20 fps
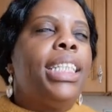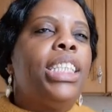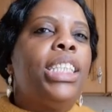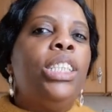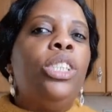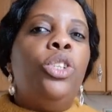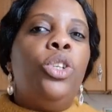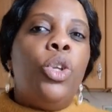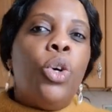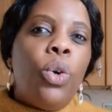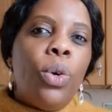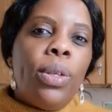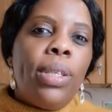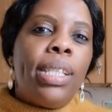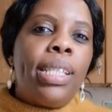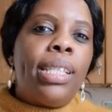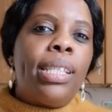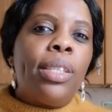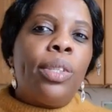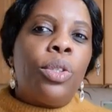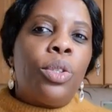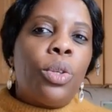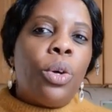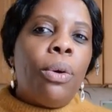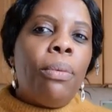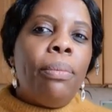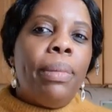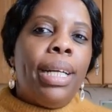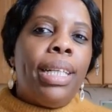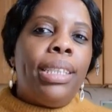She knows
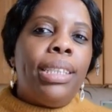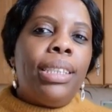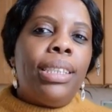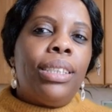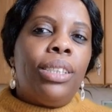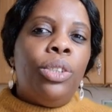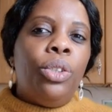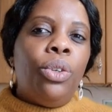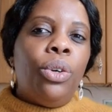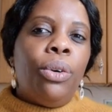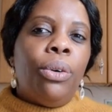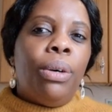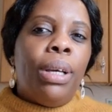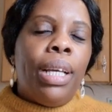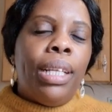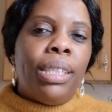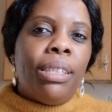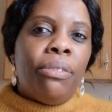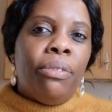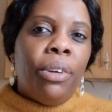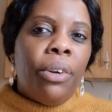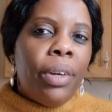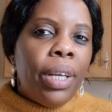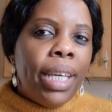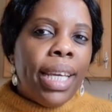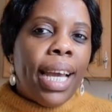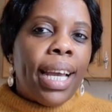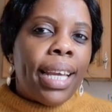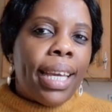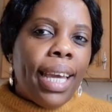so much, you know, at a very
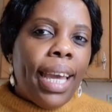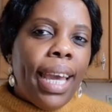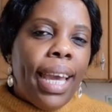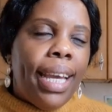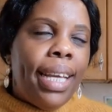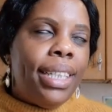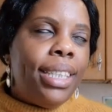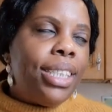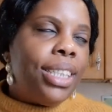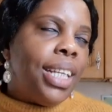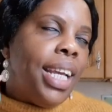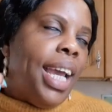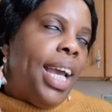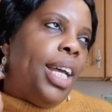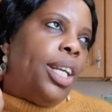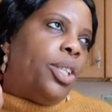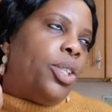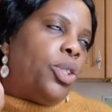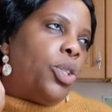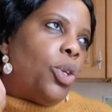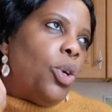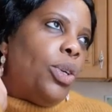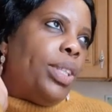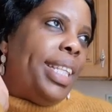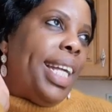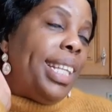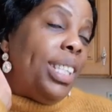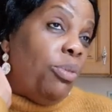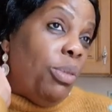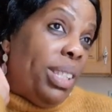young age. So
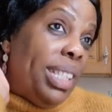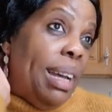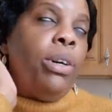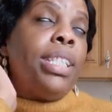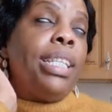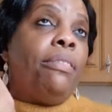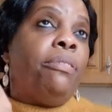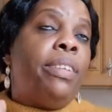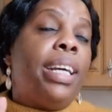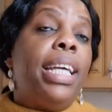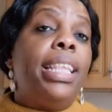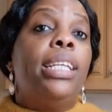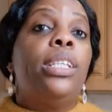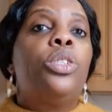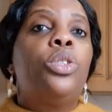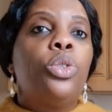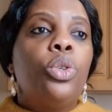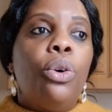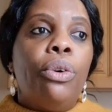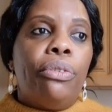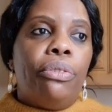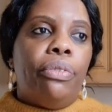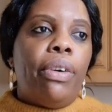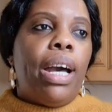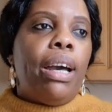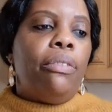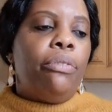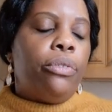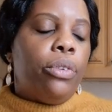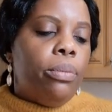that's what I've gathered so
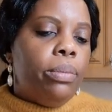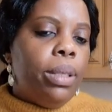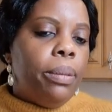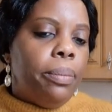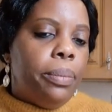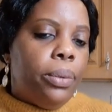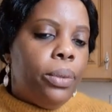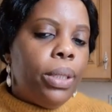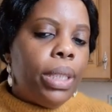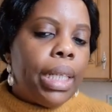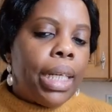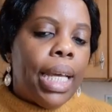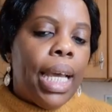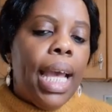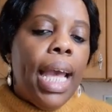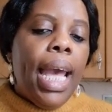far from the book.